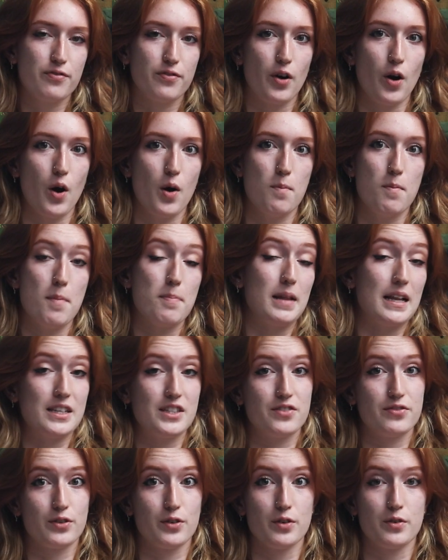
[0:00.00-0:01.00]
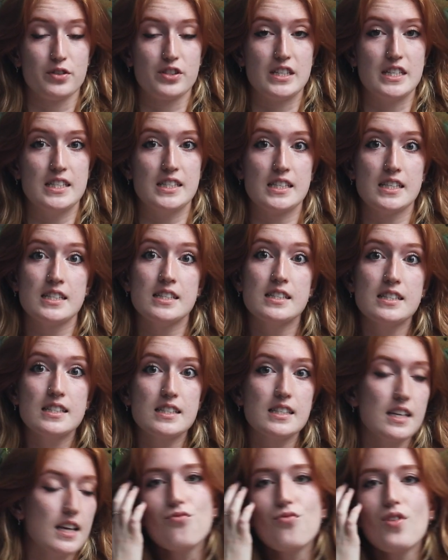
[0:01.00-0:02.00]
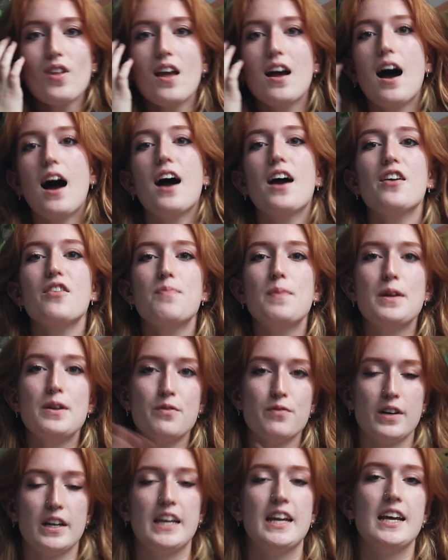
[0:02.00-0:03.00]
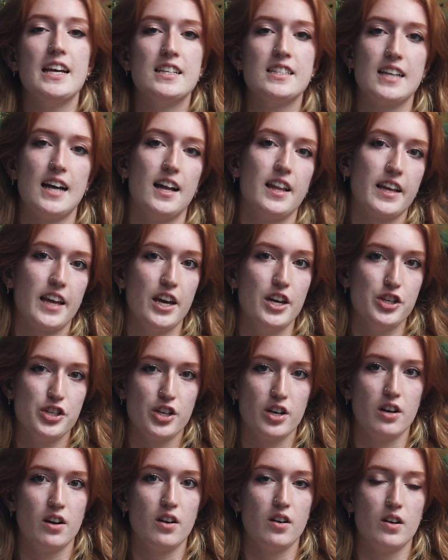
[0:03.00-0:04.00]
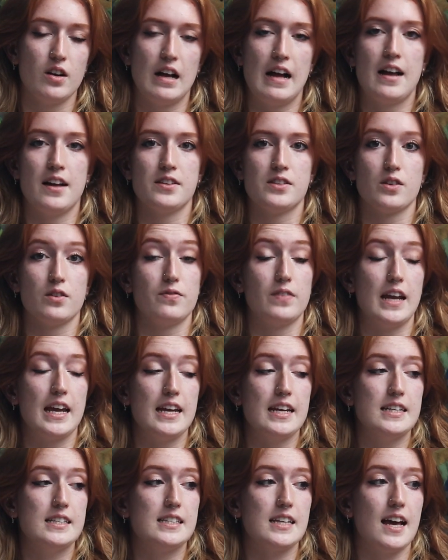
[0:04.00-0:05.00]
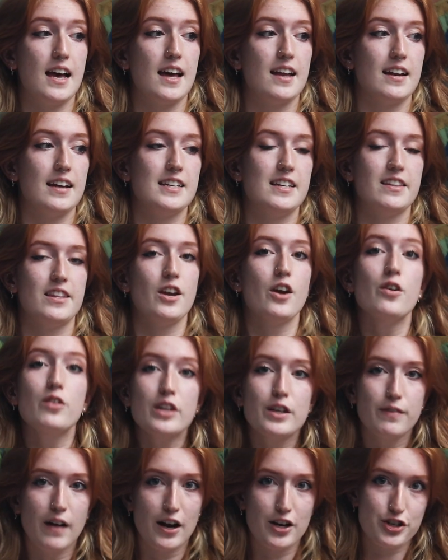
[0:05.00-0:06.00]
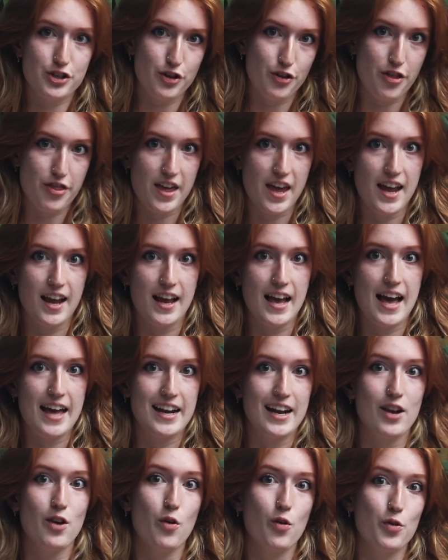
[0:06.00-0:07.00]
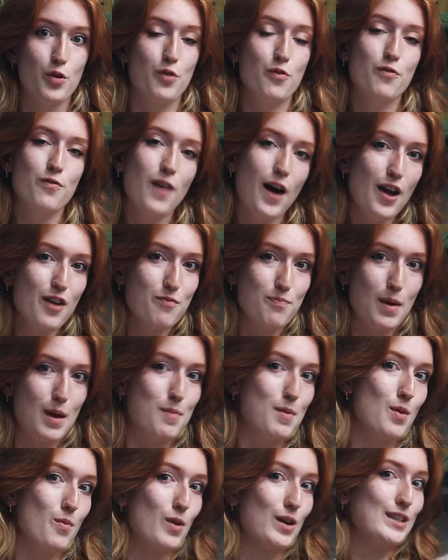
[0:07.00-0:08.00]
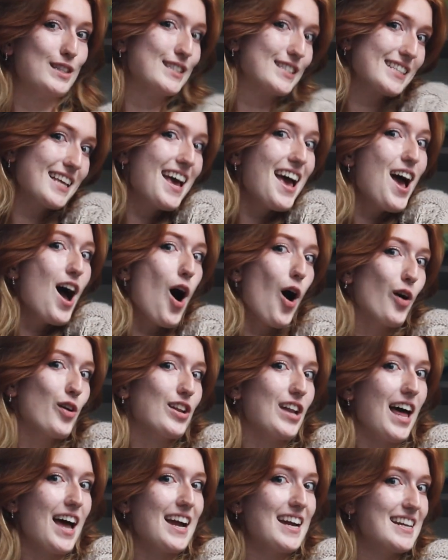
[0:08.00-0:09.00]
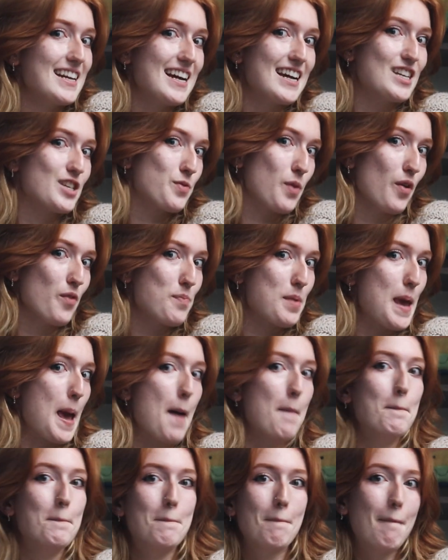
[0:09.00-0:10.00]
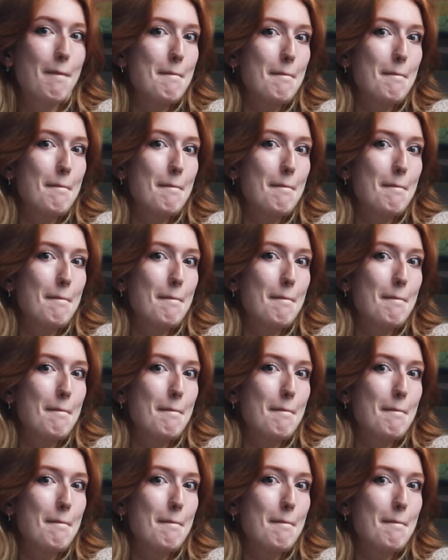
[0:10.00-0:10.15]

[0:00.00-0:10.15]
from Plants for All Seasons. I've been really into Alocasia as of late and I did the only rational thing and I ordered 5 baby ones online at 12 PM.